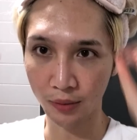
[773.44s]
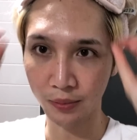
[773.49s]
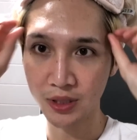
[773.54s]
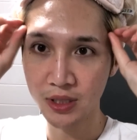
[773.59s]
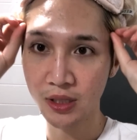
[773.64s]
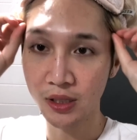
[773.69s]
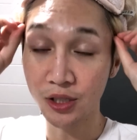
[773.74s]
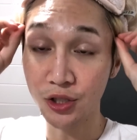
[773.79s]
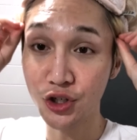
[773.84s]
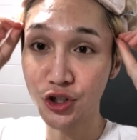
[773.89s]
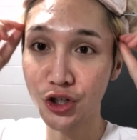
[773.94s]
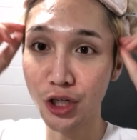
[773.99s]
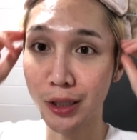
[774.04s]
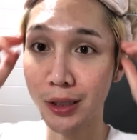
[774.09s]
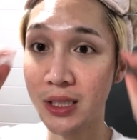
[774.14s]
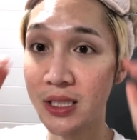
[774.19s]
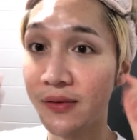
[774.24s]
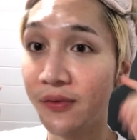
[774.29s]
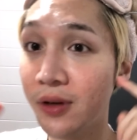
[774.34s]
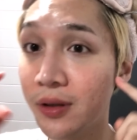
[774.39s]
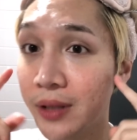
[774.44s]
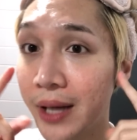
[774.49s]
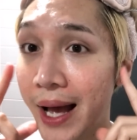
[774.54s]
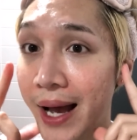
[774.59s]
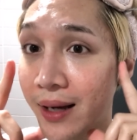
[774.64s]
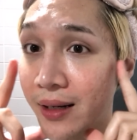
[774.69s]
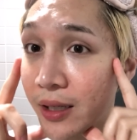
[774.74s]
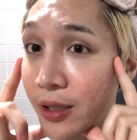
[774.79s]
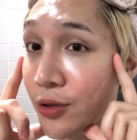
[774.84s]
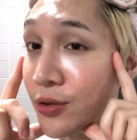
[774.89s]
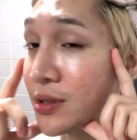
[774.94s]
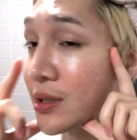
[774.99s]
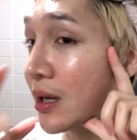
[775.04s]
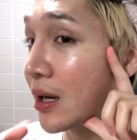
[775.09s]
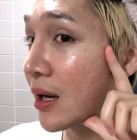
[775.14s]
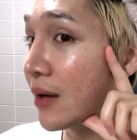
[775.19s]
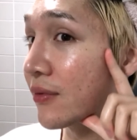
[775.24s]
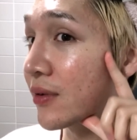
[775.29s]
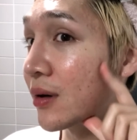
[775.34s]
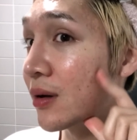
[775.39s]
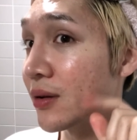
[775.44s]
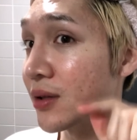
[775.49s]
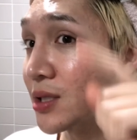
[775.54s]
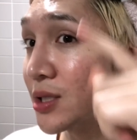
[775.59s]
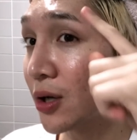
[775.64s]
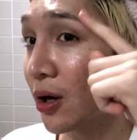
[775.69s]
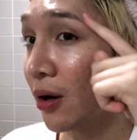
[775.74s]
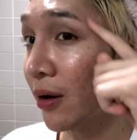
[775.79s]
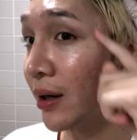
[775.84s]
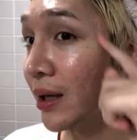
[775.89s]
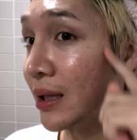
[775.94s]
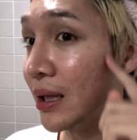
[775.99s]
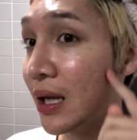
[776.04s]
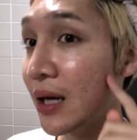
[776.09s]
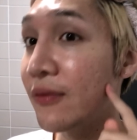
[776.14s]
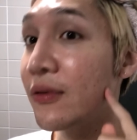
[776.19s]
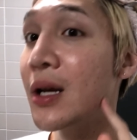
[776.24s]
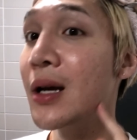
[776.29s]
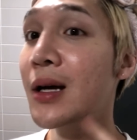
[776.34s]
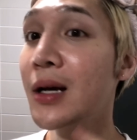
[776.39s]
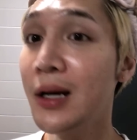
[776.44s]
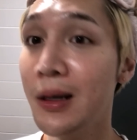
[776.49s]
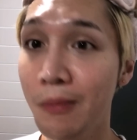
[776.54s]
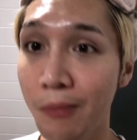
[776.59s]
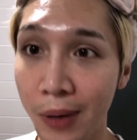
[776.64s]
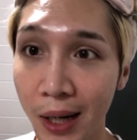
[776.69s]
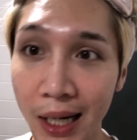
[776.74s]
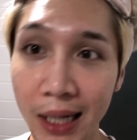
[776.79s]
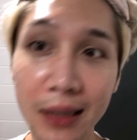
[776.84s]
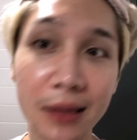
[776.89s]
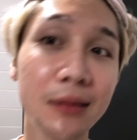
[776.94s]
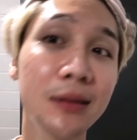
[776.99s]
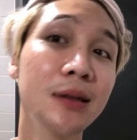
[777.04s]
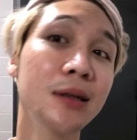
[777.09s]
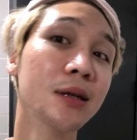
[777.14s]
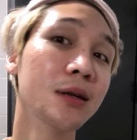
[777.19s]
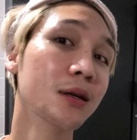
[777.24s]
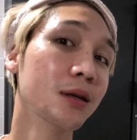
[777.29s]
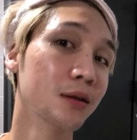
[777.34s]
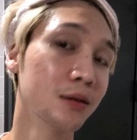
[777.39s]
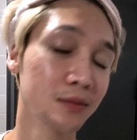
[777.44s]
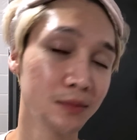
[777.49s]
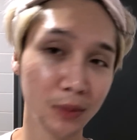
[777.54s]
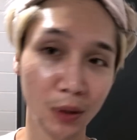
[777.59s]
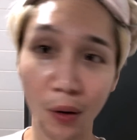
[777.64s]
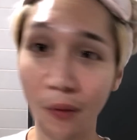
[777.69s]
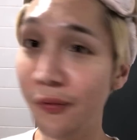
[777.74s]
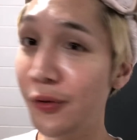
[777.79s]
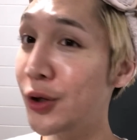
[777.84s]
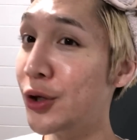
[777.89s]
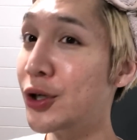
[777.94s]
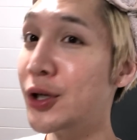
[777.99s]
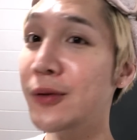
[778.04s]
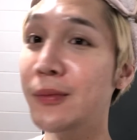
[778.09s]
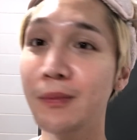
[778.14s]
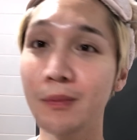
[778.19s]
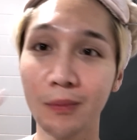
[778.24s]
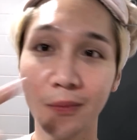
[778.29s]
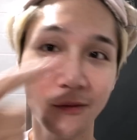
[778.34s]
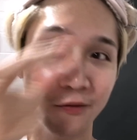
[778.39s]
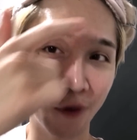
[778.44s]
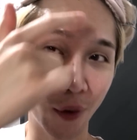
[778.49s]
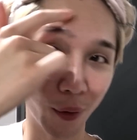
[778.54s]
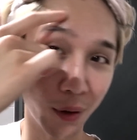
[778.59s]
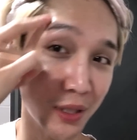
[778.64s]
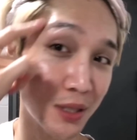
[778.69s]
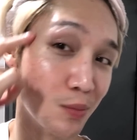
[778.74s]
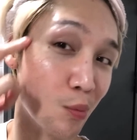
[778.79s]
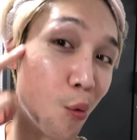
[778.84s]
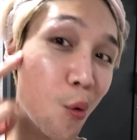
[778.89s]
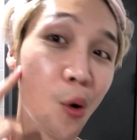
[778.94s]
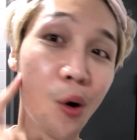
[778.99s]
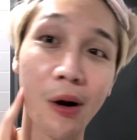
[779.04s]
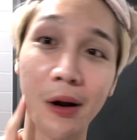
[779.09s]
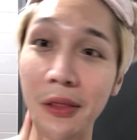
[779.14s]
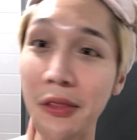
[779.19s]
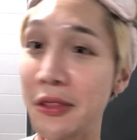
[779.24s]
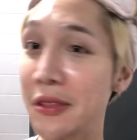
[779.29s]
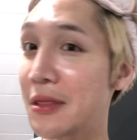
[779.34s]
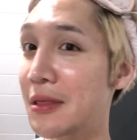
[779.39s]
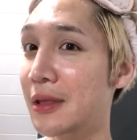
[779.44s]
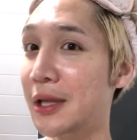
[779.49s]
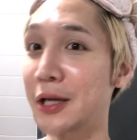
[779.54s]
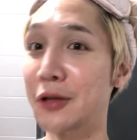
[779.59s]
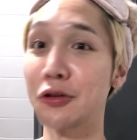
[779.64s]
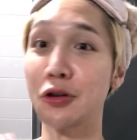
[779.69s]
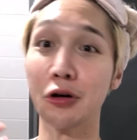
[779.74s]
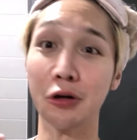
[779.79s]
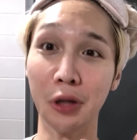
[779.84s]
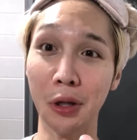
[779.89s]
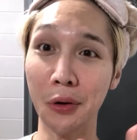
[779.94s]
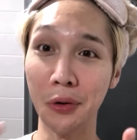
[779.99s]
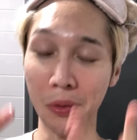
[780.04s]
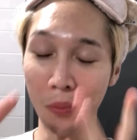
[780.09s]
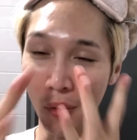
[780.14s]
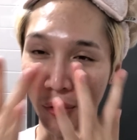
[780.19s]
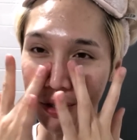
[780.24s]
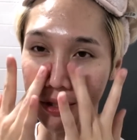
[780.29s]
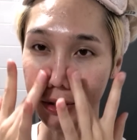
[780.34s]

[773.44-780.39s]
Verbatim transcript: now my skin is shit because of all the acne i used to have and all the scarring it left but hopefully you can focus more on like the glow and